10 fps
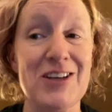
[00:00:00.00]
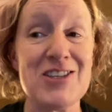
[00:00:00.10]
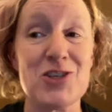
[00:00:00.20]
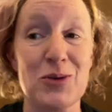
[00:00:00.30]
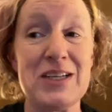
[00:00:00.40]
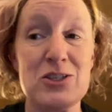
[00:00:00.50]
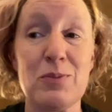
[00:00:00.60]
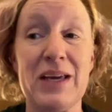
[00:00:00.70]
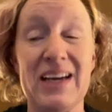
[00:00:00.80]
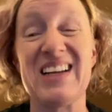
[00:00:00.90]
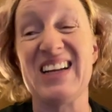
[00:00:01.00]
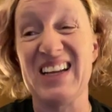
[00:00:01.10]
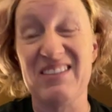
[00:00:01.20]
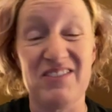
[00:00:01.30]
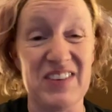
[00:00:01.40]
it's going to be in an
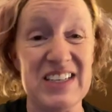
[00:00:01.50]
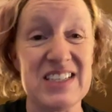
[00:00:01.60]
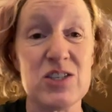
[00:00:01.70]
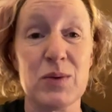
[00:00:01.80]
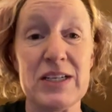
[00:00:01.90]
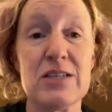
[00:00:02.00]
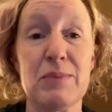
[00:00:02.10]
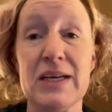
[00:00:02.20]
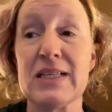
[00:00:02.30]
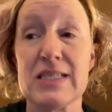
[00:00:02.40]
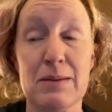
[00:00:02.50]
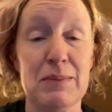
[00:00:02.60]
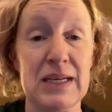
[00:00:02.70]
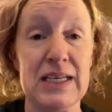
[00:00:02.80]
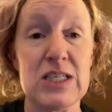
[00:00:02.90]
infant. It's going to be in
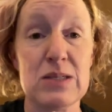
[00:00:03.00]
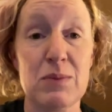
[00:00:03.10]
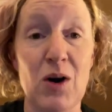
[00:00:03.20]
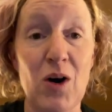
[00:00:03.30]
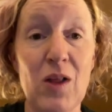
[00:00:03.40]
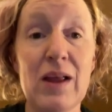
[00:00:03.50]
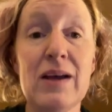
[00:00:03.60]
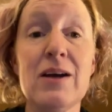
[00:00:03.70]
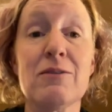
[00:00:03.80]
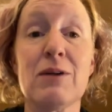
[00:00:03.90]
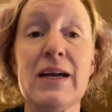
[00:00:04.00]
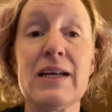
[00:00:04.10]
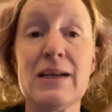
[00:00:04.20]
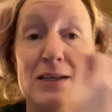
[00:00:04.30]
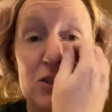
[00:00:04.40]
somebody small,
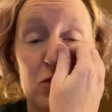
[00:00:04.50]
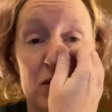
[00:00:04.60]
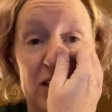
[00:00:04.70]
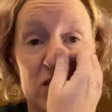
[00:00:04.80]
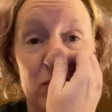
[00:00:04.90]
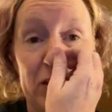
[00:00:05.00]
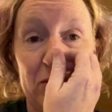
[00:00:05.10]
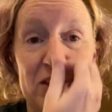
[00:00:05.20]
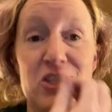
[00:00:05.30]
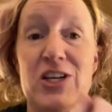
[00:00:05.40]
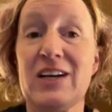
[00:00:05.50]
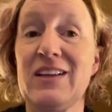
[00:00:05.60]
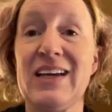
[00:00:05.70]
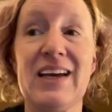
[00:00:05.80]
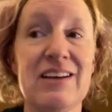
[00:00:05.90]
right? So that's when you can check
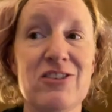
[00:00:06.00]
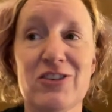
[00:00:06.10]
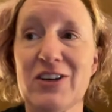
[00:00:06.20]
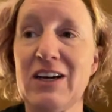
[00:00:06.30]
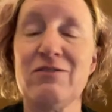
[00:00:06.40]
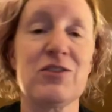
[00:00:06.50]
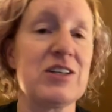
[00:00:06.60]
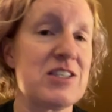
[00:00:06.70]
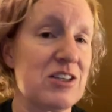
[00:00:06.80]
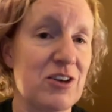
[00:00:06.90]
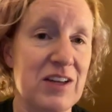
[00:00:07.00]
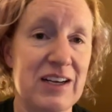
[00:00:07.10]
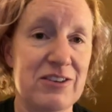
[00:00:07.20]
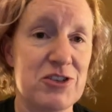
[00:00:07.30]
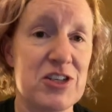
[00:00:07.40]
like head circumference and all that
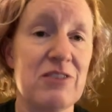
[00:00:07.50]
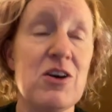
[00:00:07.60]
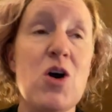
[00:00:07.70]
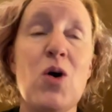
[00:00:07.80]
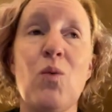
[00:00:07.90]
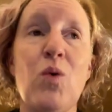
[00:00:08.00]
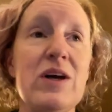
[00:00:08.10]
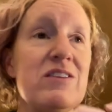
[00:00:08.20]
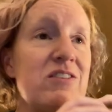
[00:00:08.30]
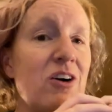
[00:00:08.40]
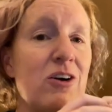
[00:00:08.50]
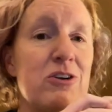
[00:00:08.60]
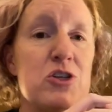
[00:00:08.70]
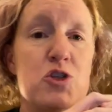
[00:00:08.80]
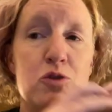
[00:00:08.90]
other stuff. Once our
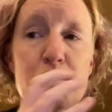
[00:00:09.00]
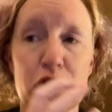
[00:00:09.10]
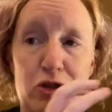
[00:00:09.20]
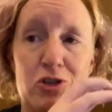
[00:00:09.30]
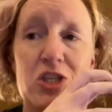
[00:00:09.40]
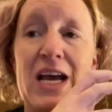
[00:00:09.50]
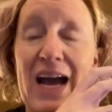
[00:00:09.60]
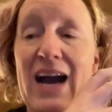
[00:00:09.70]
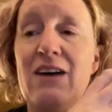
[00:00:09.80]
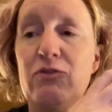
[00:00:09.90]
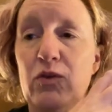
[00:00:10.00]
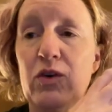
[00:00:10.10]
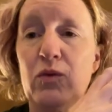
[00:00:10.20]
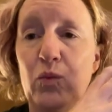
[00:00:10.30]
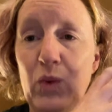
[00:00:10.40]
sutures have
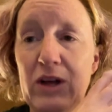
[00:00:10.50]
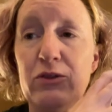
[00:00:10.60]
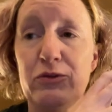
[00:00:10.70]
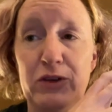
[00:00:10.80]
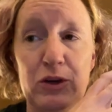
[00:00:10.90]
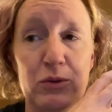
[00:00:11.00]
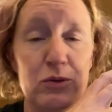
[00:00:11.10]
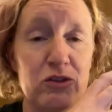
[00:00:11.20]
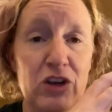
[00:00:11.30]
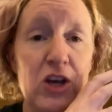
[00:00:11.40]
well fused,